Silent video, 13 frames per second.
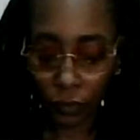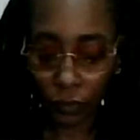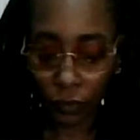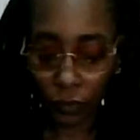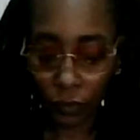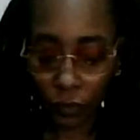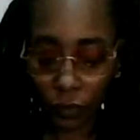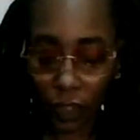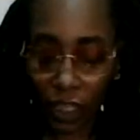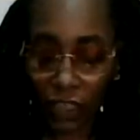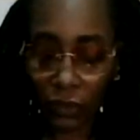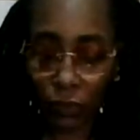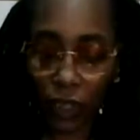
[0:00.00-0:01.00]
That's
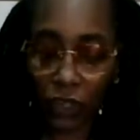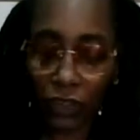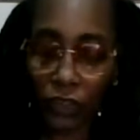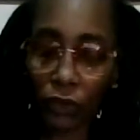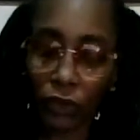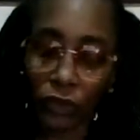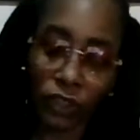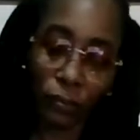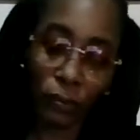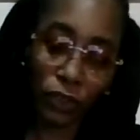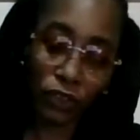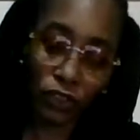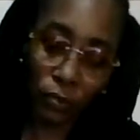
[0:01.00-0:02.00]
why you're in the spiritual
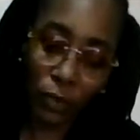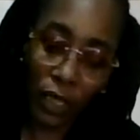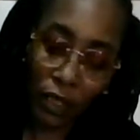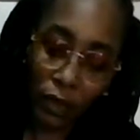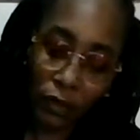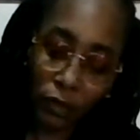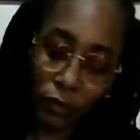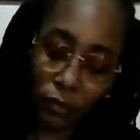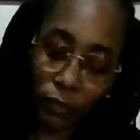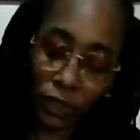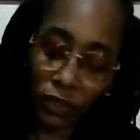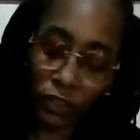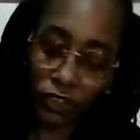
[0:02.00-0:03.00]
battle, because
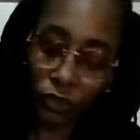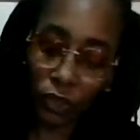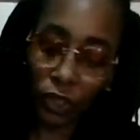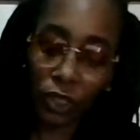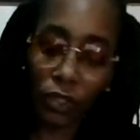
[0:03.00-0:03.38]
you're a healer.